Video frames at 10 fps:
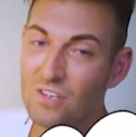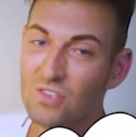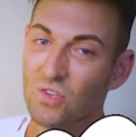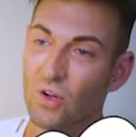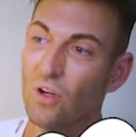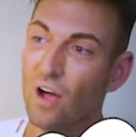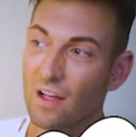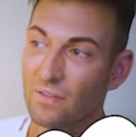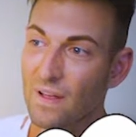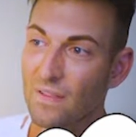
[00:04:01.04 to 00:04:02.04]
So I
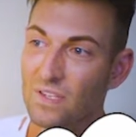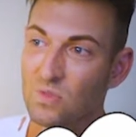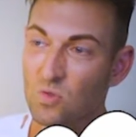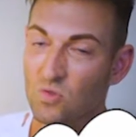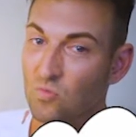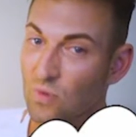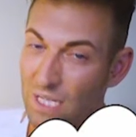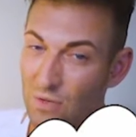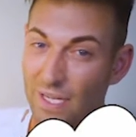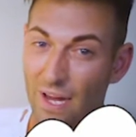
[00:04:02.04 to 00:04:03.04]
found this was
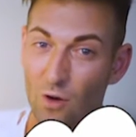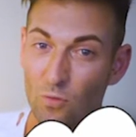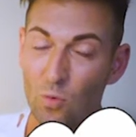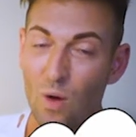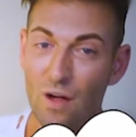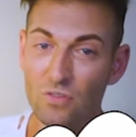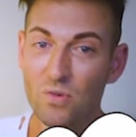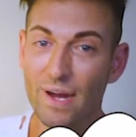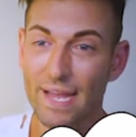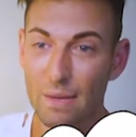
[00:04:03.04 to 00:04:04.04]
really helpful. After
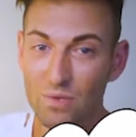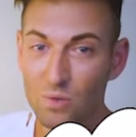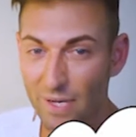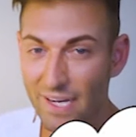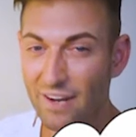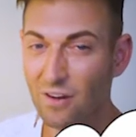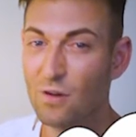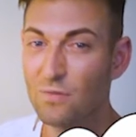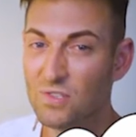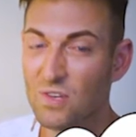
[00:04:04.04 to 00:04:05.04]
I kept looking at it
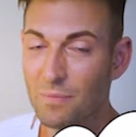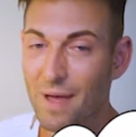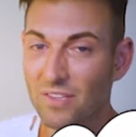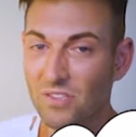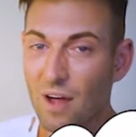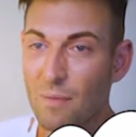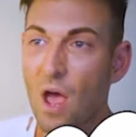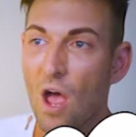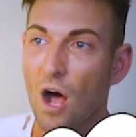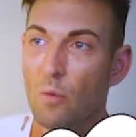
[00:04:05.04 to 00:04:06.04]
over a certain amount of time, I